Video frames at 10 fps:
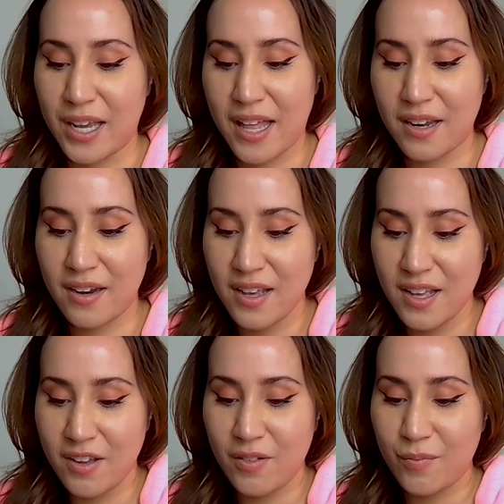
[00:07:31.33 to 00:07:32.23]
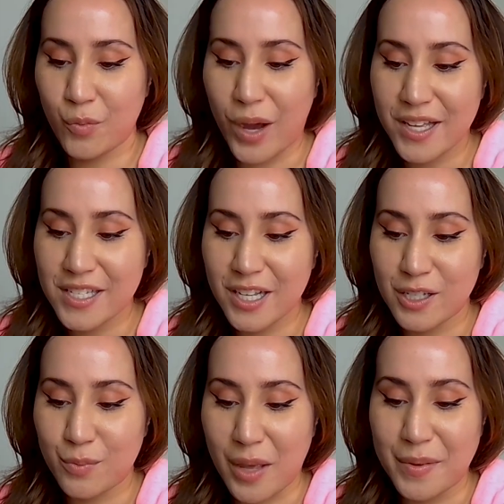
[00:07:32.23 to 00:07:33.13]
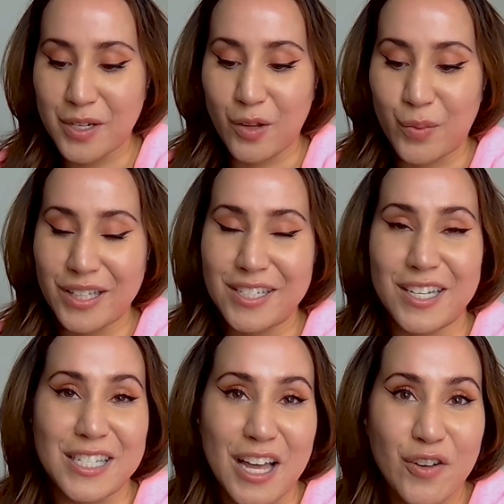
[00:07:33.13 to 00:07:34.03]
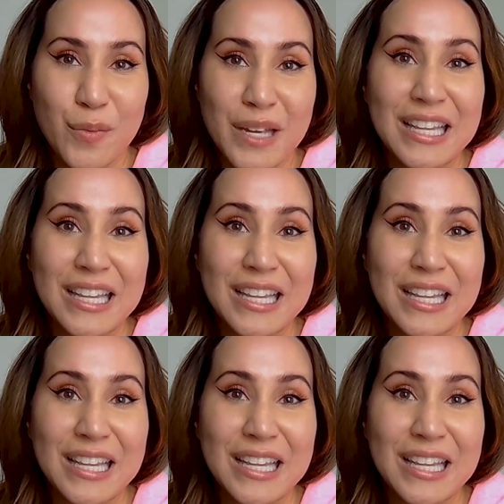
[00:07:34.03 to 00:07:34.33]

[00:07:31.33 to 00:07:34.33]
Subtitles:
And YSL's Baby Doll really does that for me.